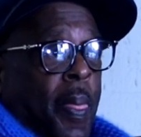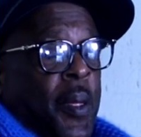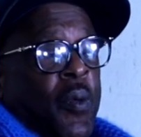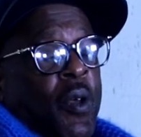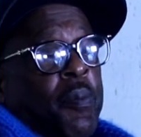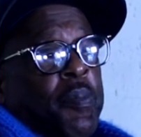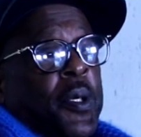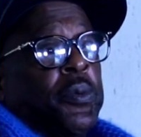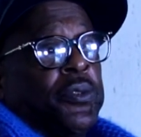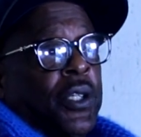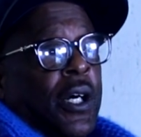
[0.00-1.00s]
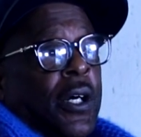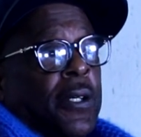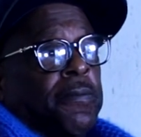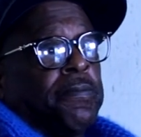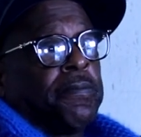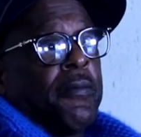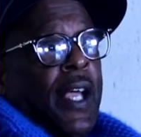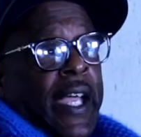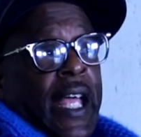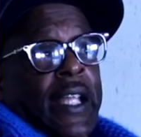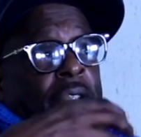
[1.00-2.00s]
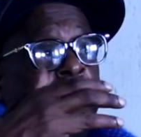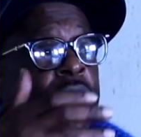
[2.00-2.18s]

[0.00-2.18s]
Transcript: Me and Raymond Peoples, uh, I got locked